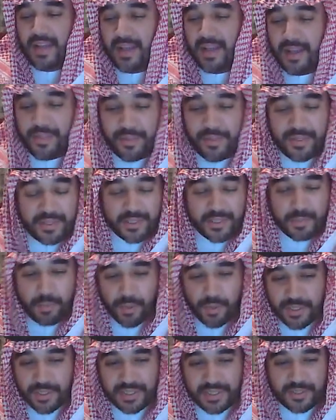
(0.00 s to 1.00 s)
other than
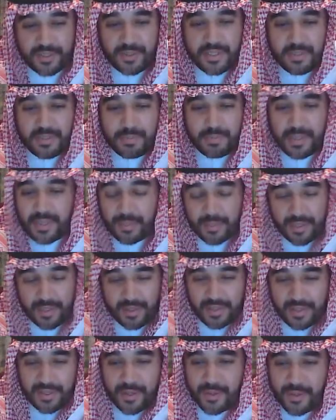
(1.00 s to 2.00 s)
sports injuries, but I'm
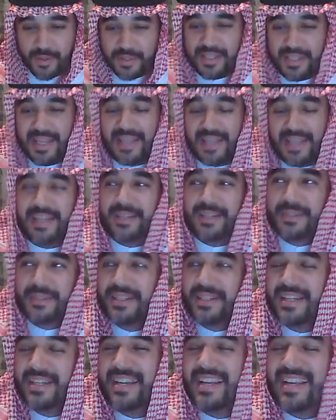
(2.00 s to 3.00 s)
not going to go into that now.
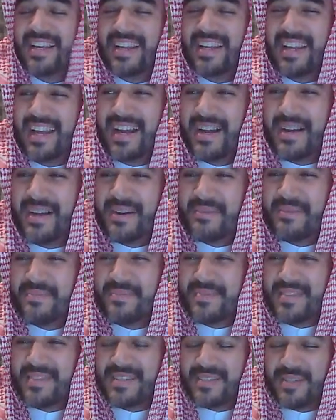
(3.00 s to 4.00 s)

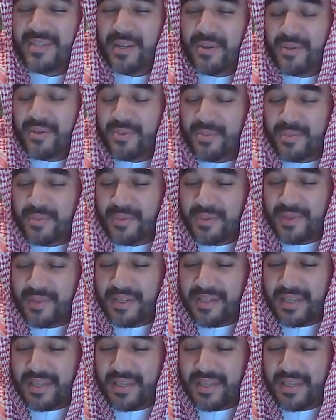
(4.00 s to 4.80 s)
So